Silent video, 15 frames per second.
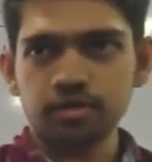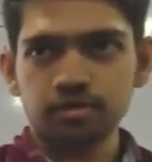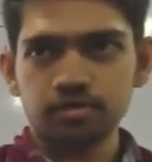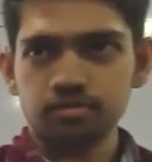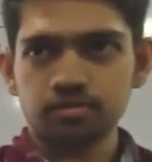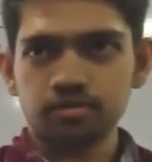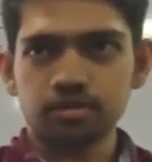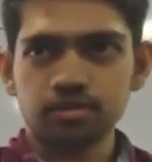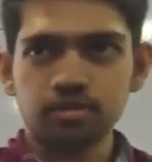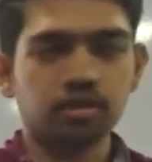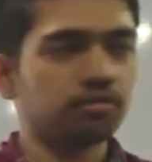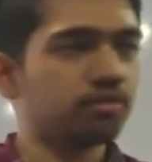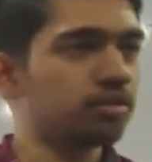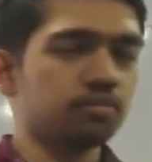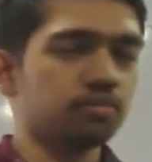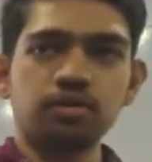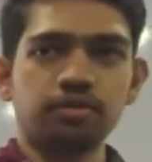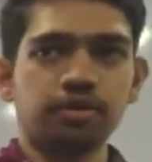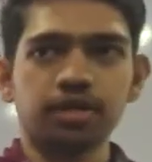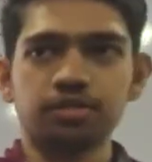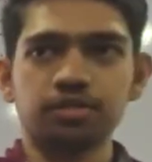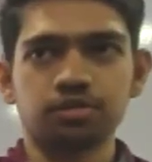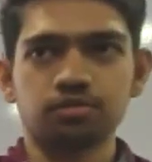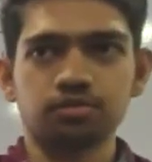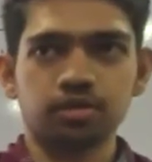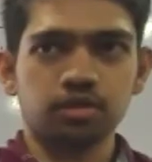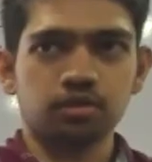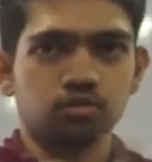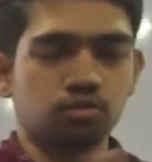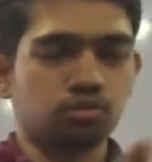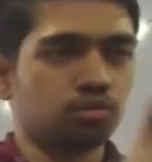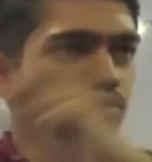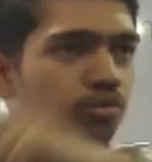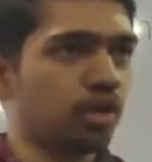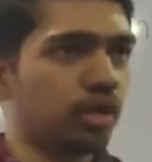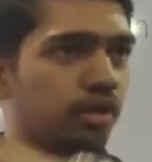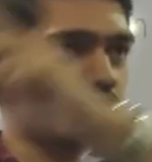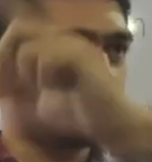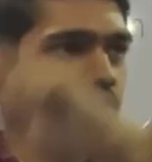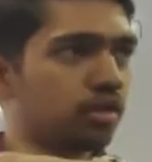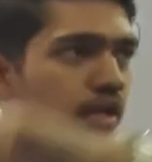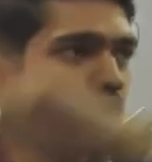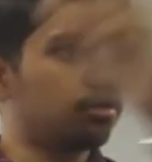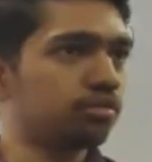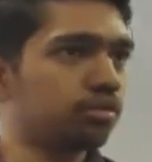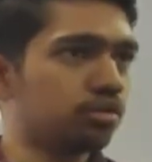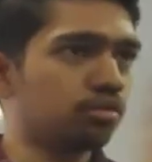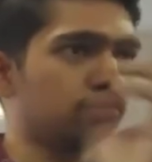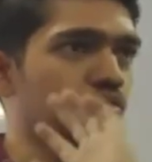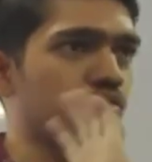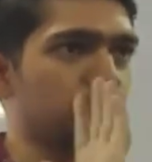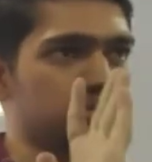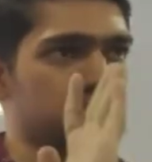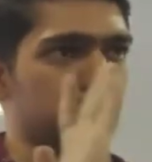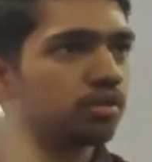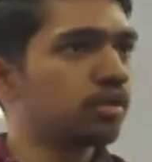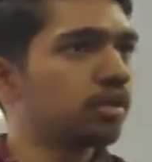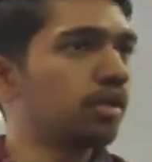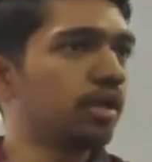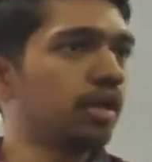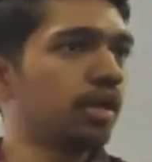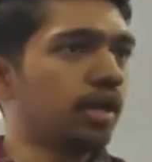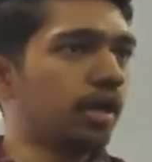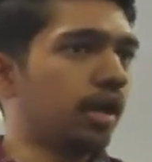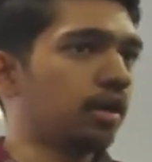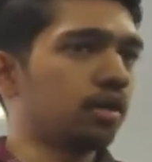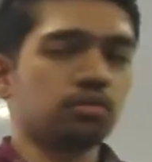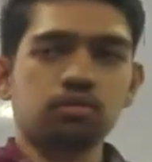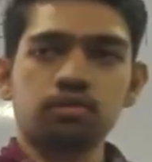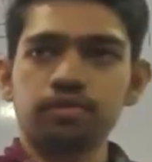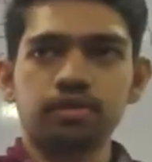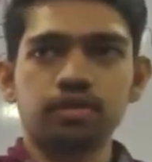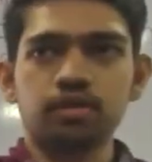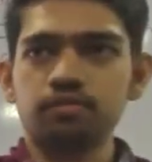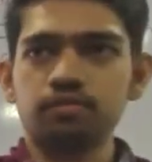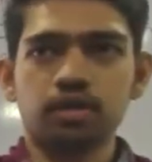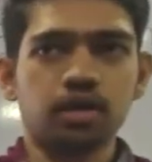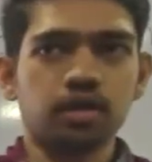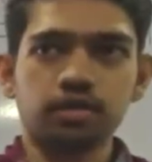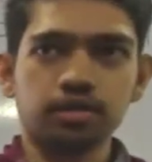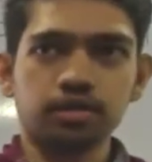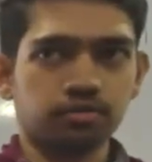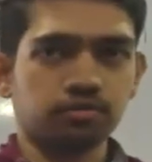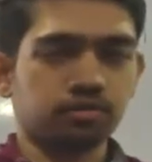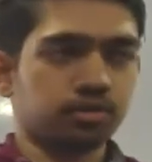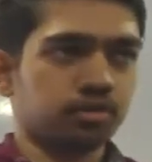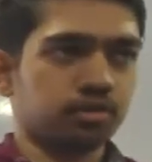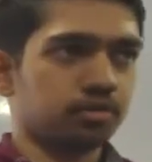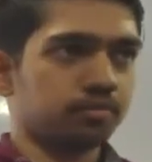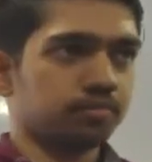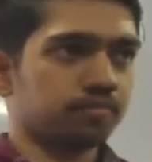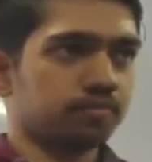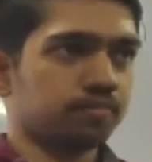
Did it? It's a reversible reaction. Okay, glucose to glycogen, glycogen to glucose, and got on with here we can convert.